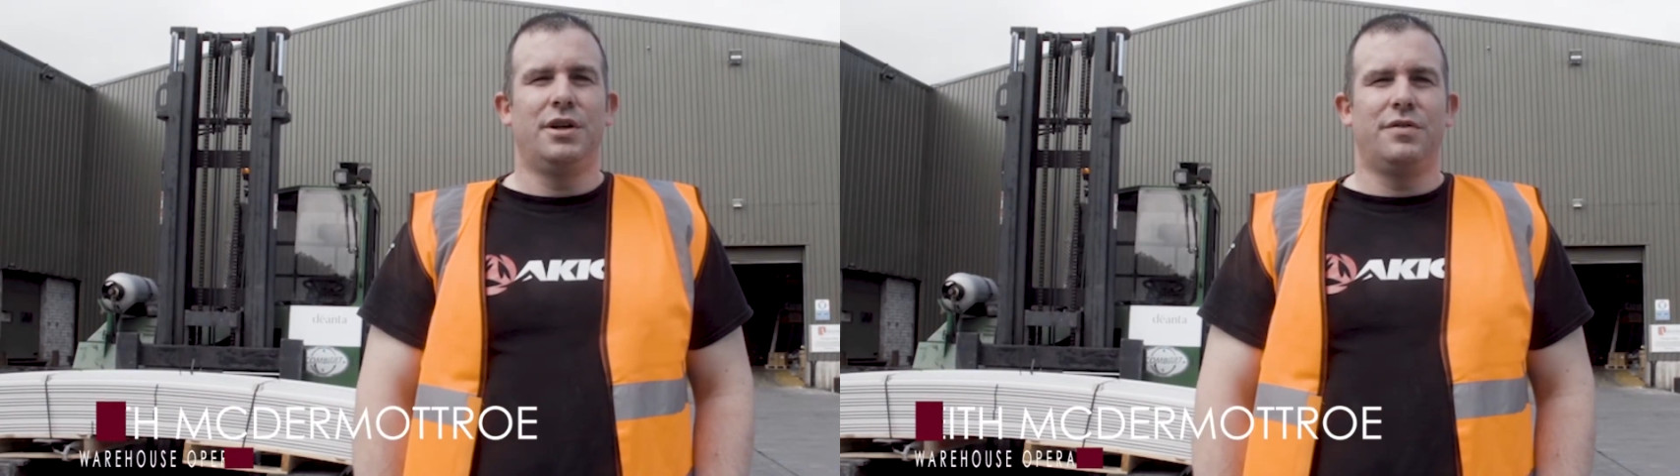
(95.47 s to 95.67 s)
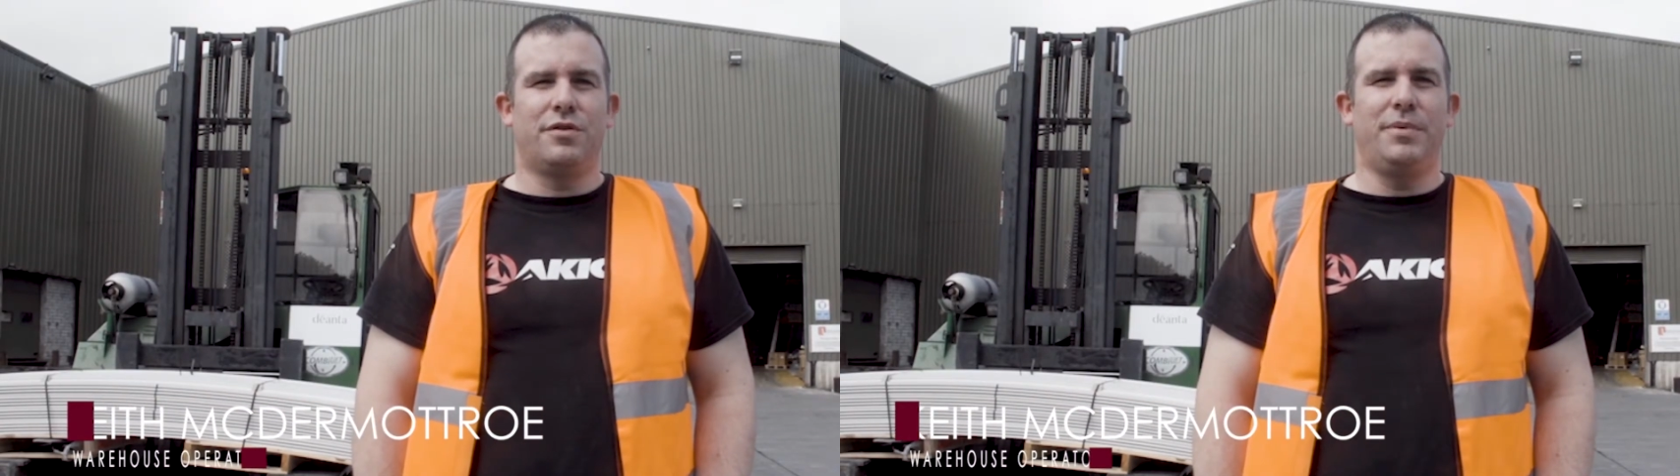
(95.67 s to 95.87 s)

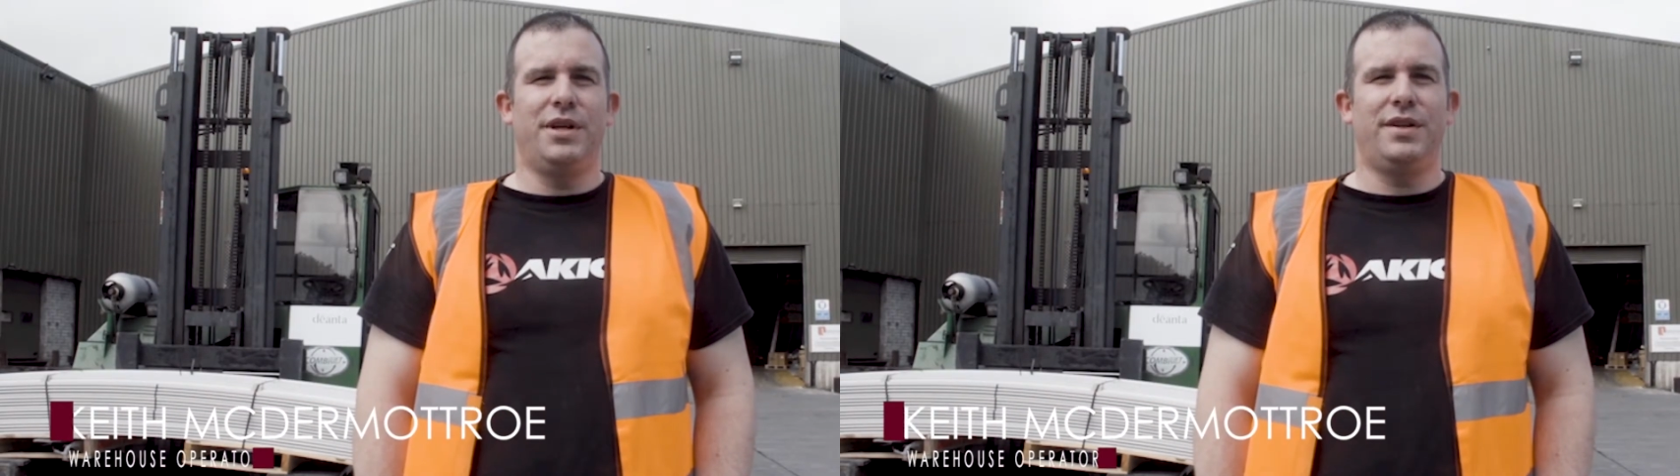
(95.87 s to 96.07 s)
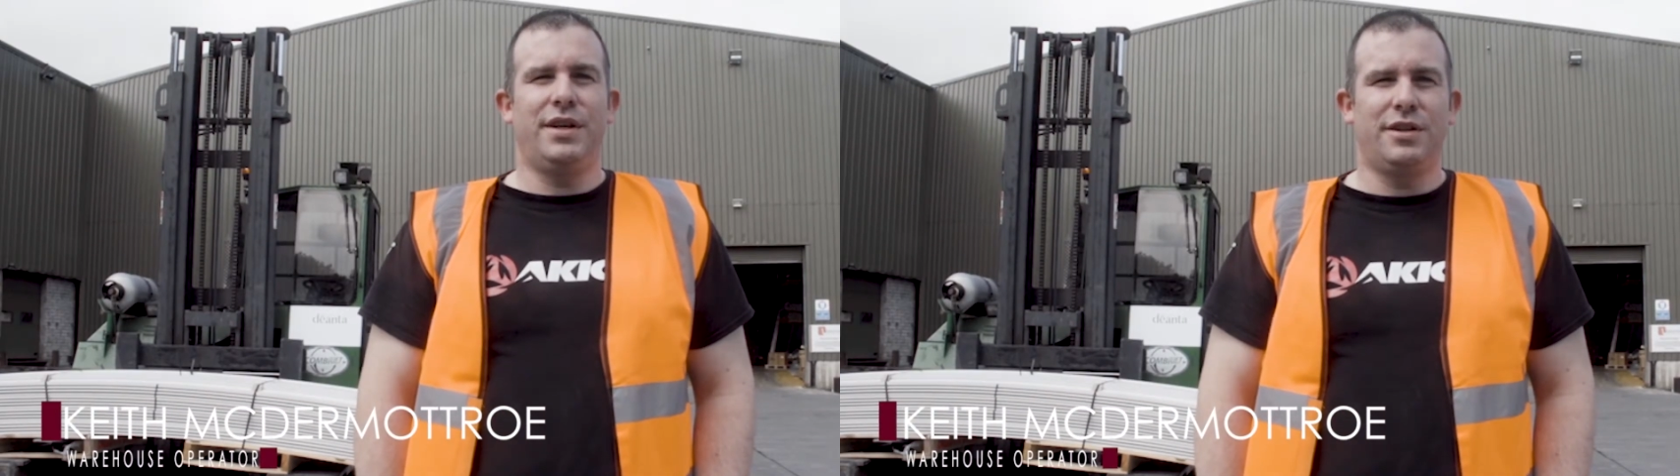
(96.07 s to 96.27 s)
For me,
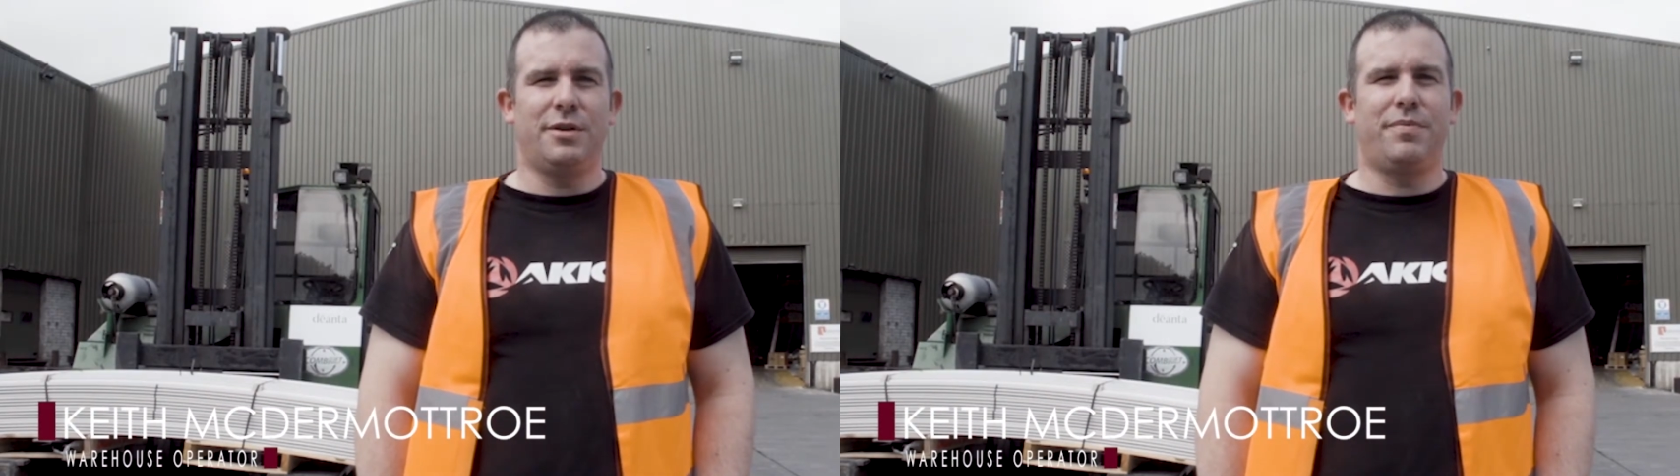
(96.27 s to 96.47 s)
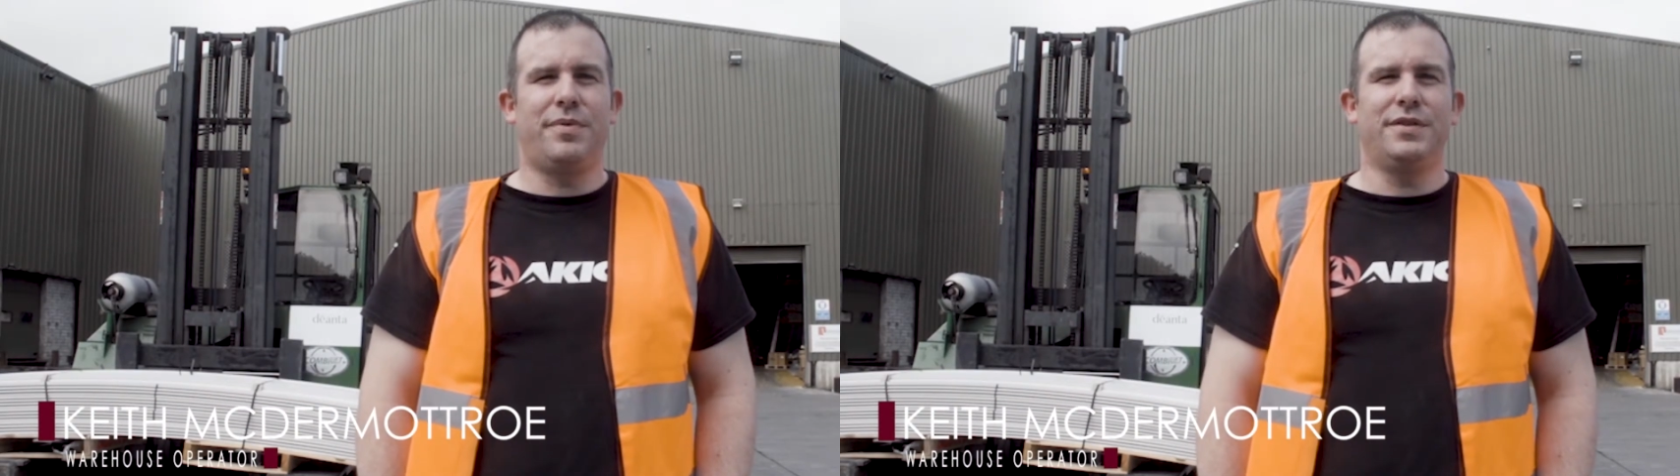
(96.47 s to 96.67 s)
Déanta
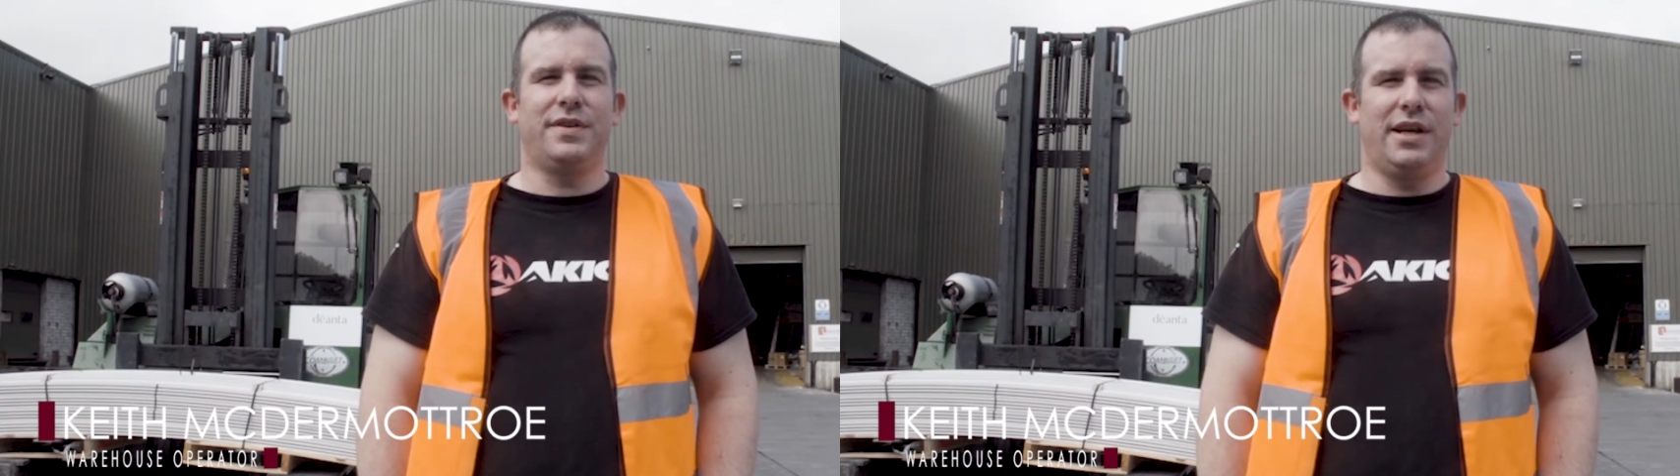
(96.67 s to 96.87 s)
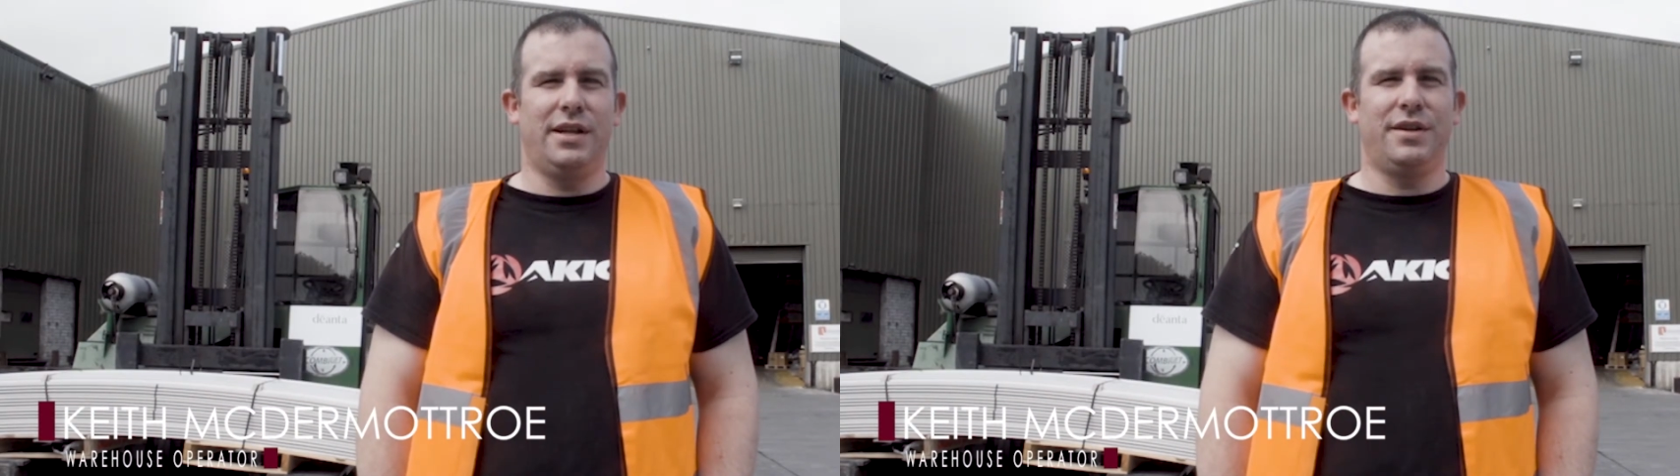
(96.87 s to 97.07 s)
provides a
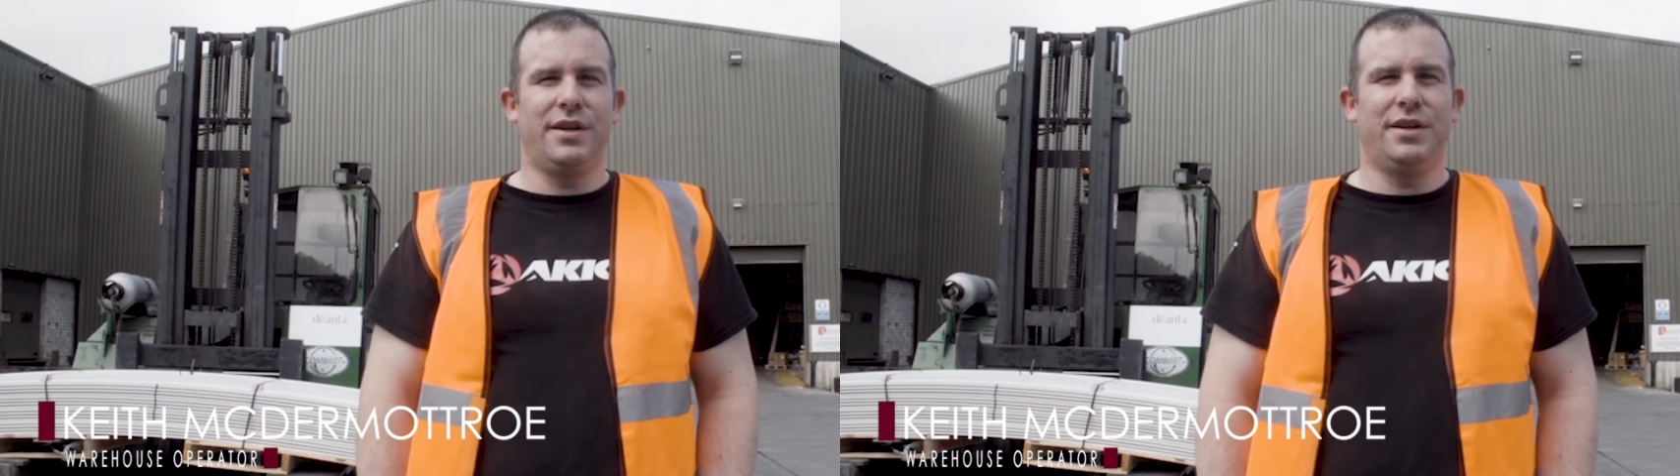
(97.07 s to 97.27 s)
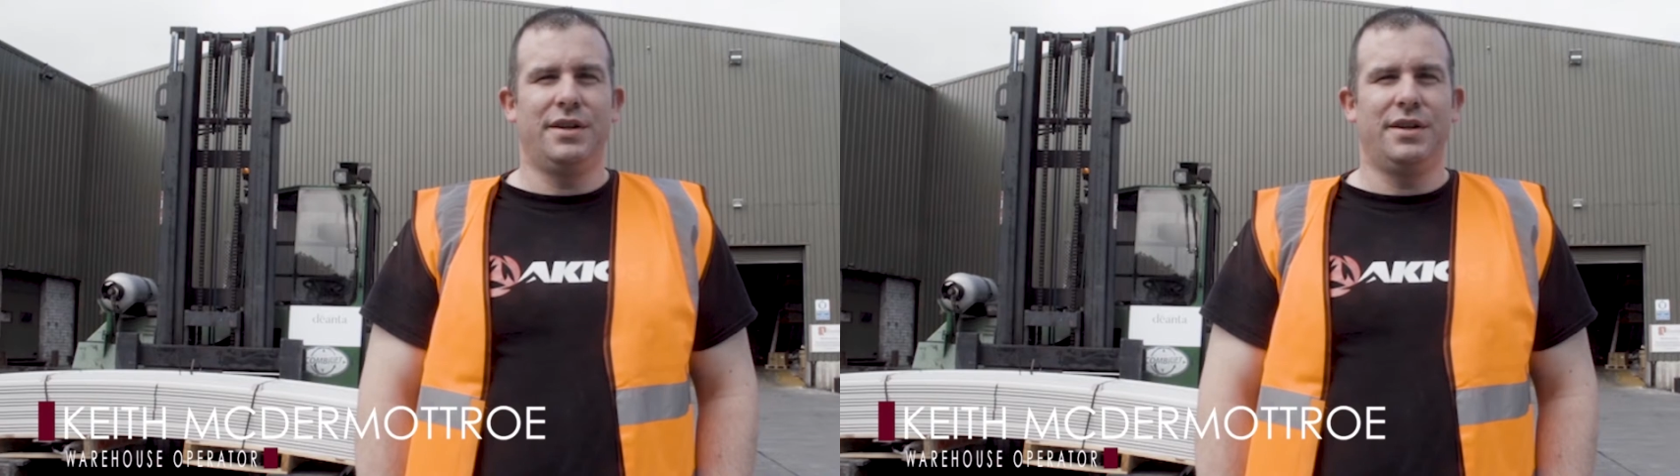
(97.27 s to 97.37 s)
healthy